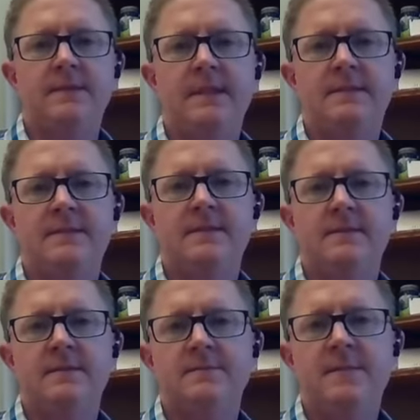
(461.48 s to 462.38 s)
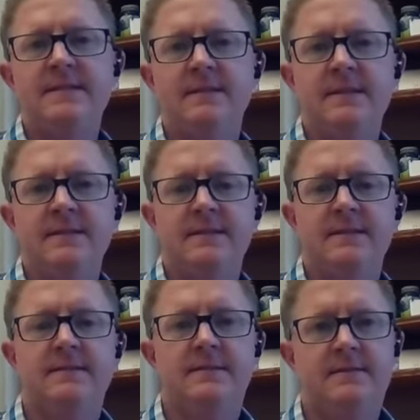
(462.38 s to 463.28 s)
It's basically
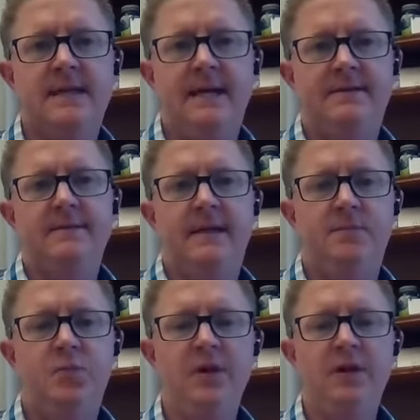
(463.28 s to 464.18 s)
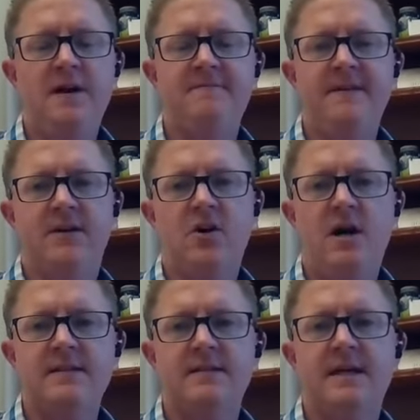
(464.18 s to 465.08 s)
just that putting off that
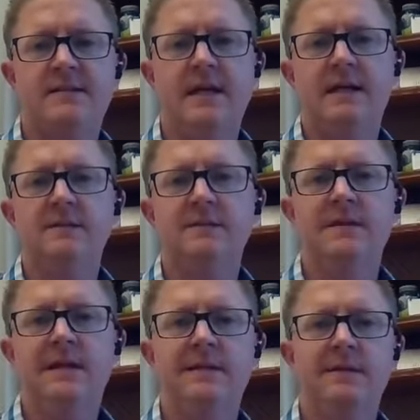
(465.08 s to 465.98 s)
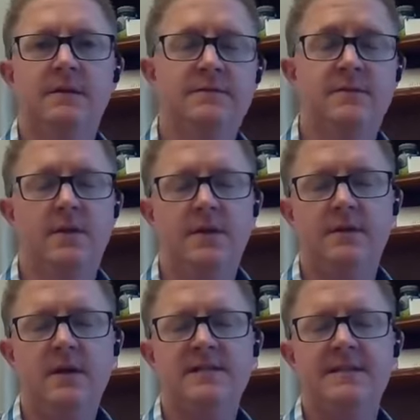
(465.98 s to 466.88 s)
cost of that technical debt, or sorry,
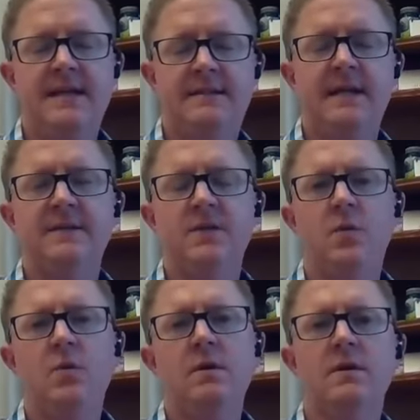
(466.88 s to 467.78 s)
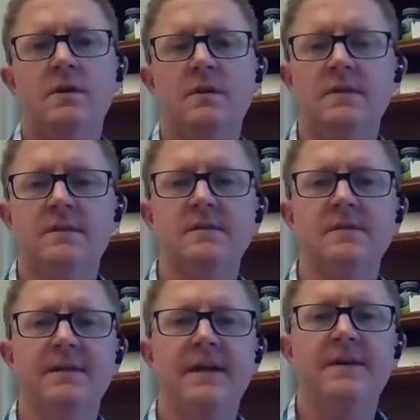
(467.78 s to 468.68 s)
cost of that technical work
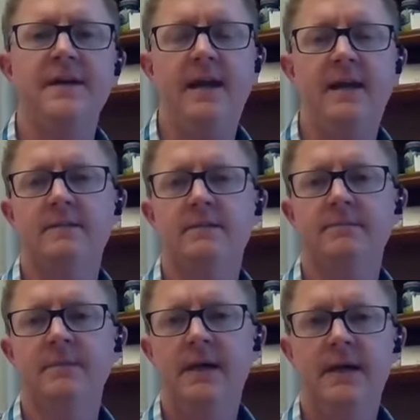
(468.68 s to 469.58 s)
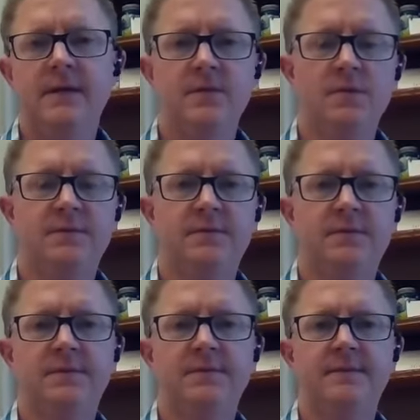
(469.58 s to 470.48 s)
until a later date. So
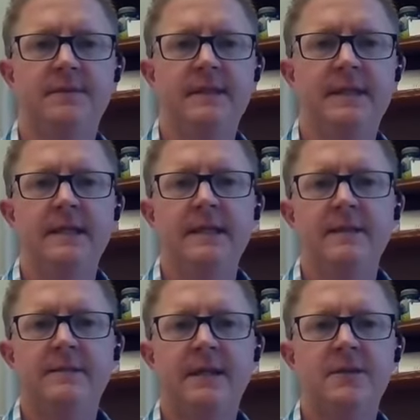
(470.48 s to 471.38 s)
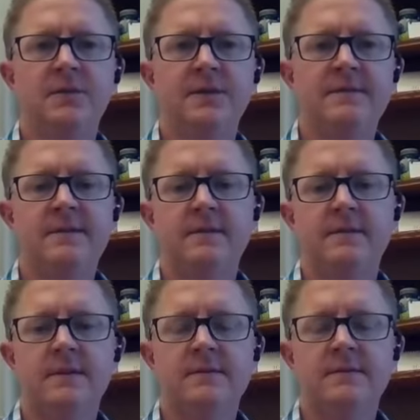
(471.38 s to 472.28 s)
it's technical debt's
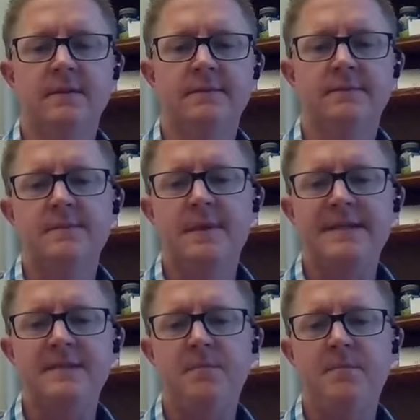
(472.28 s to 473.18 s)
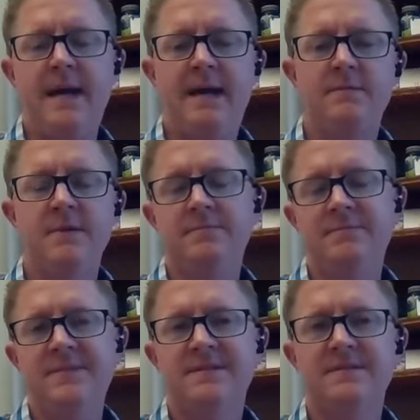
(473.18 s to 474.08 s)
sometimes a bad
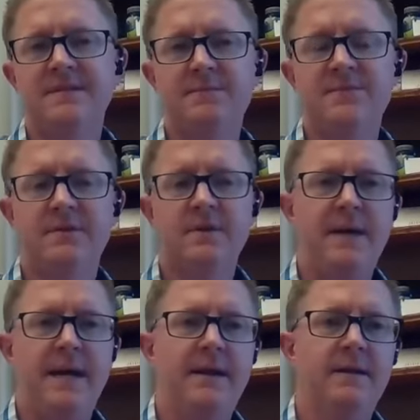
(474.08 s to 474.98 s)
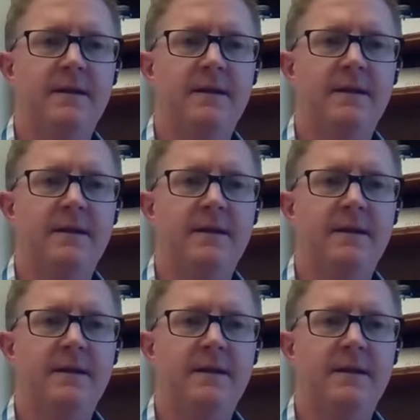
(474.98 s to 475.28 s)
misconception or a bad